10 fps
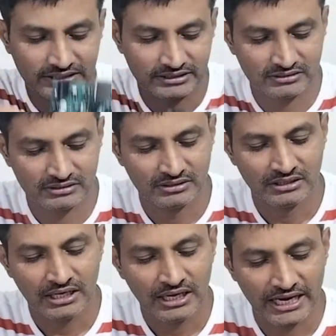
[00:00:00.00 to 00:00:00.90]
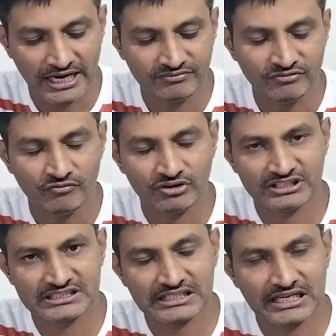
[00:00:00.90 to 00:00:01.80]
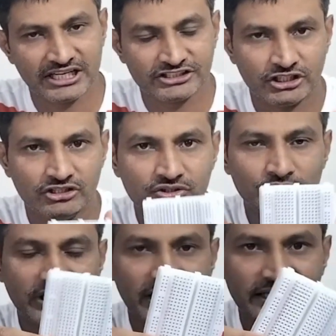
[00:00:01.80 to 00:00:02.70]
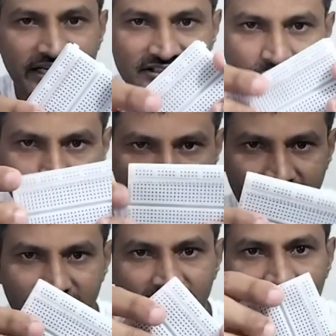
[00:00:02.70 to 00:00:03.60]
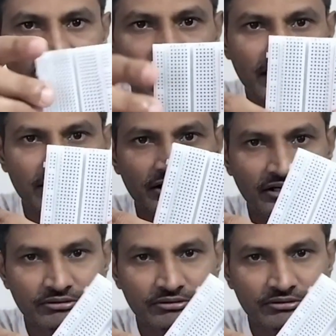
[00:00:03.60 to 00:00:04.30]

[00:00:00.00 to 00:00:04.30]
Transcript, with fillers: it. And for this connection, you can take the mini or